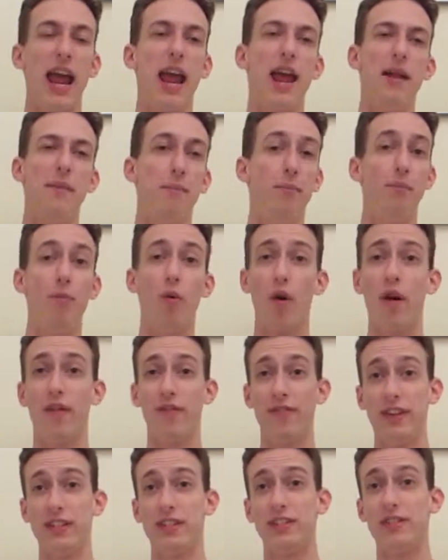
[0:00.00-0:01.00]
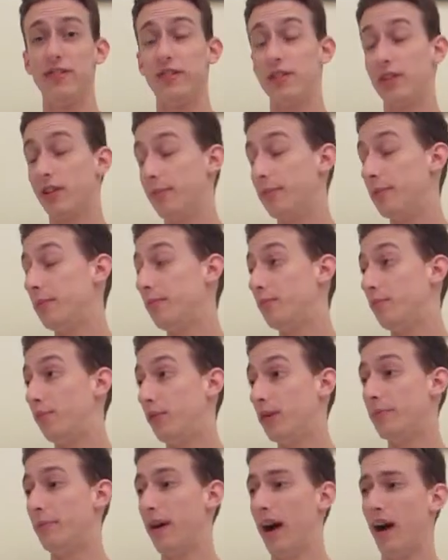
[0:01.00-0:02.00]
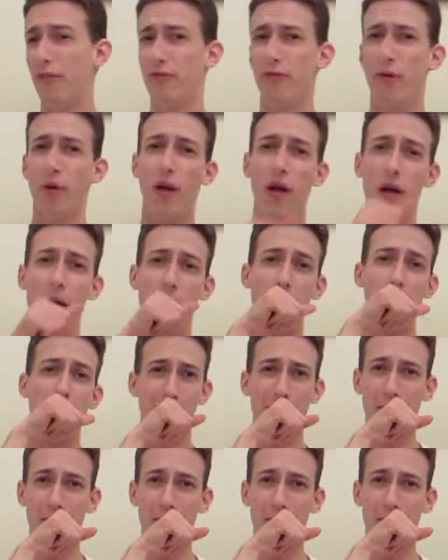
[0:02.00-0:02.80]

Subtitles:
and more offensive. He's going to be pretty powerful.